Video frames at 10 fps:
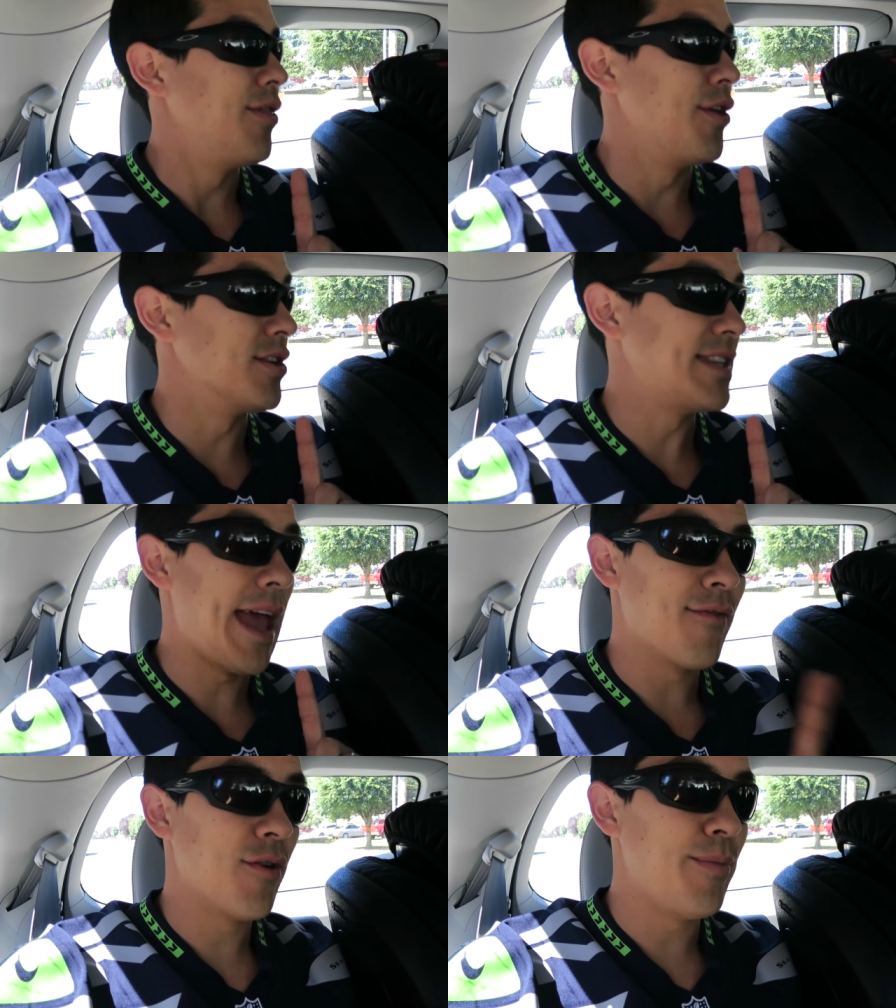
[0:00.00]
there's
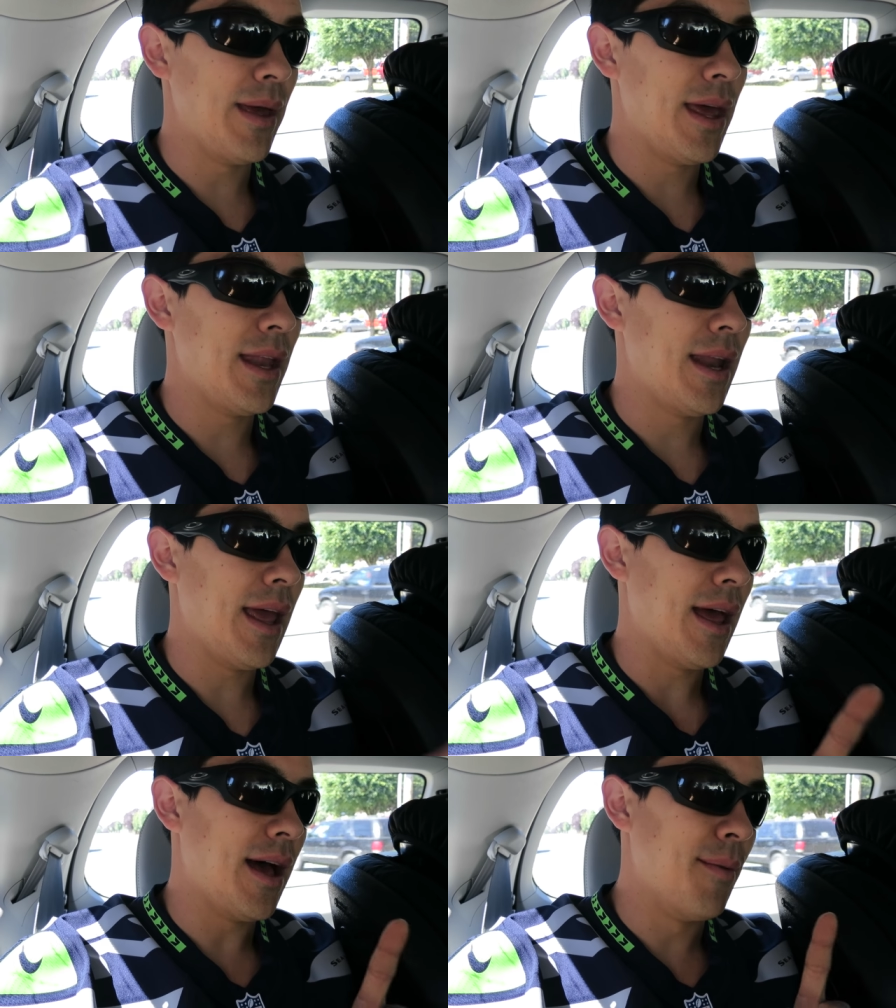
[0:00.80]
ever been
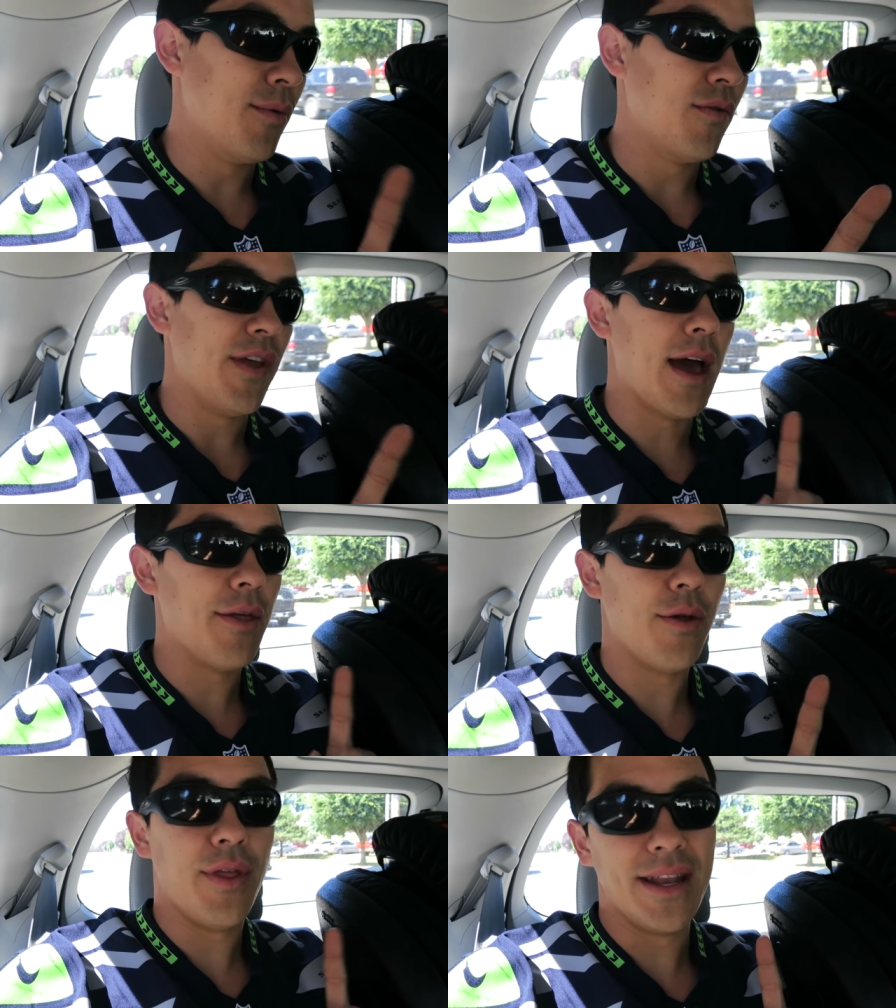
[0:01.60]
a movie
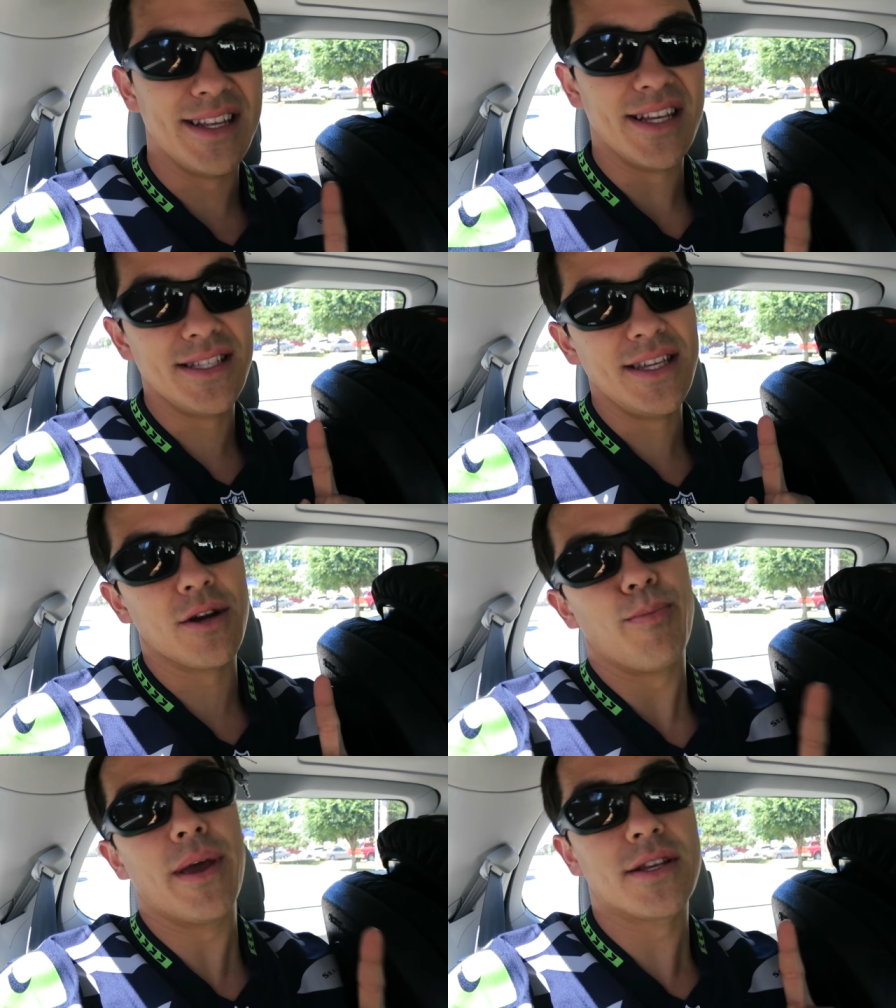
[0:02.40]
other than Disney
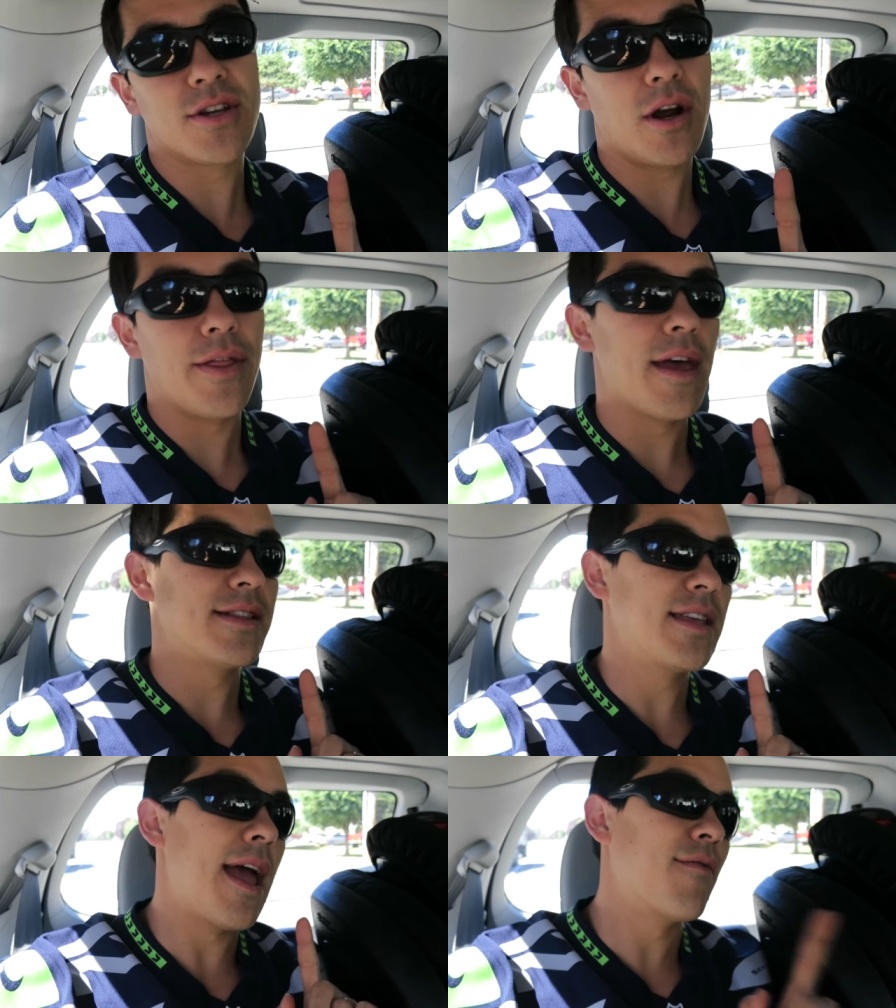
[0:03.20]
or Pixar
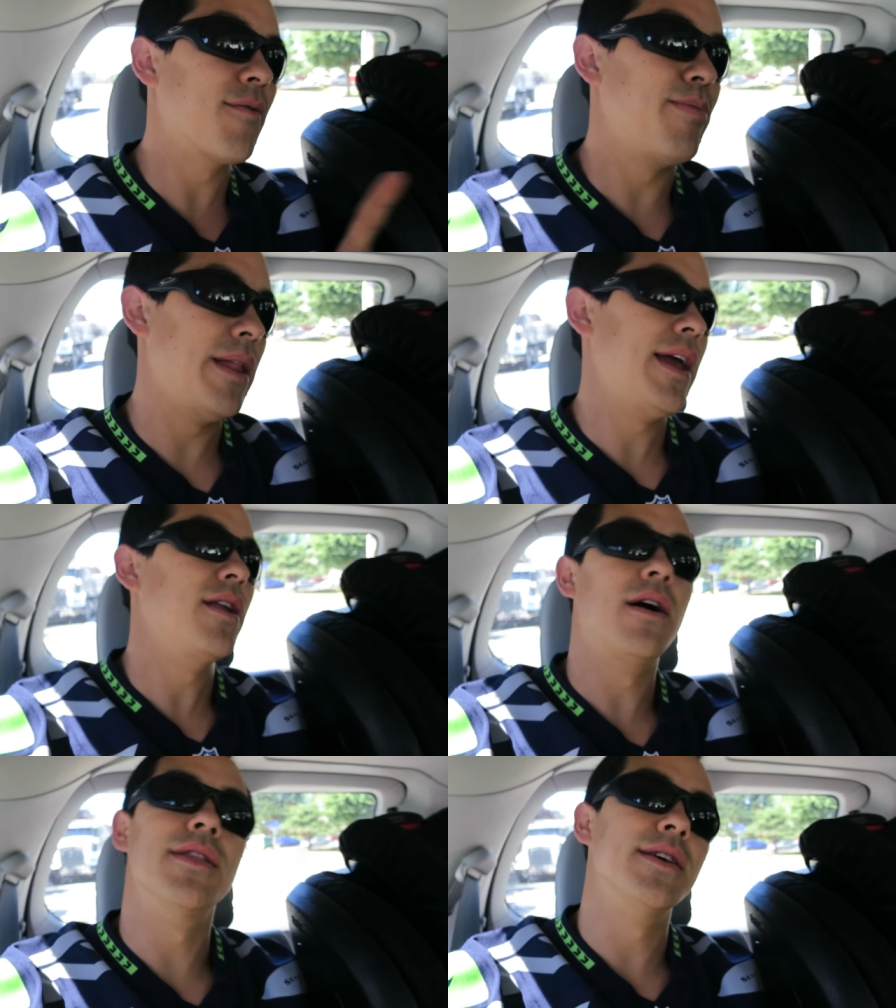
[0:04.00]
that's ever
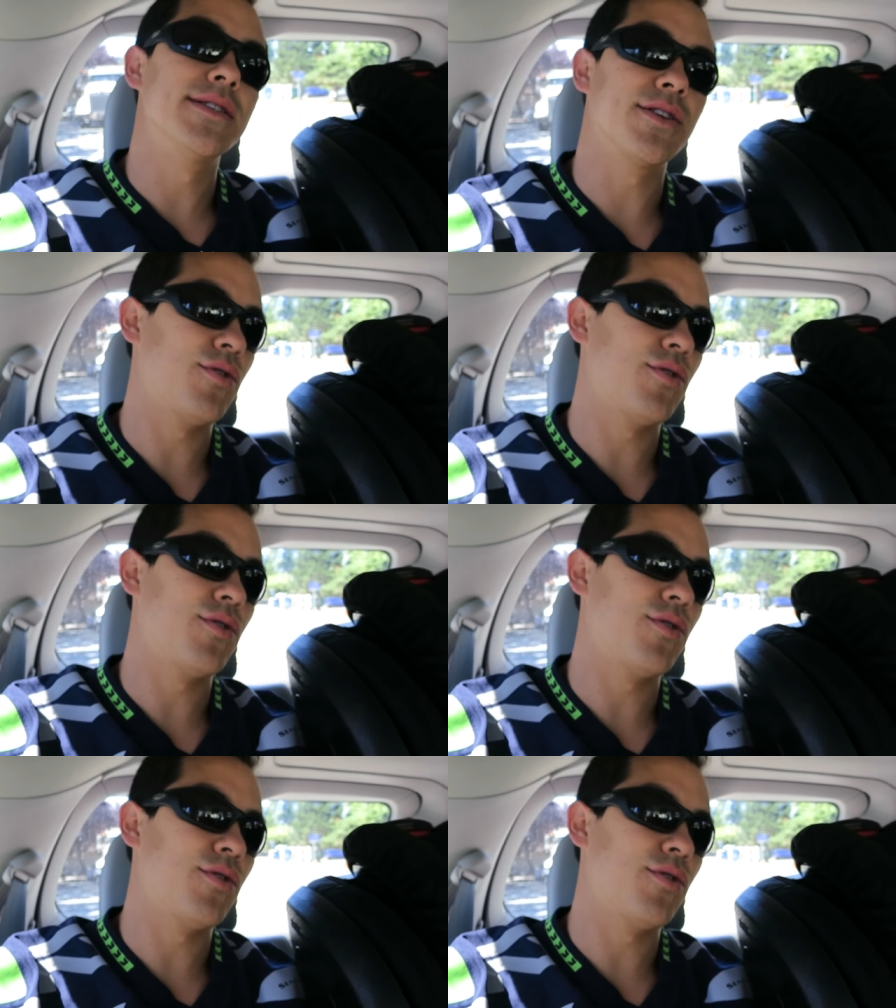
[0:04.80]
played on this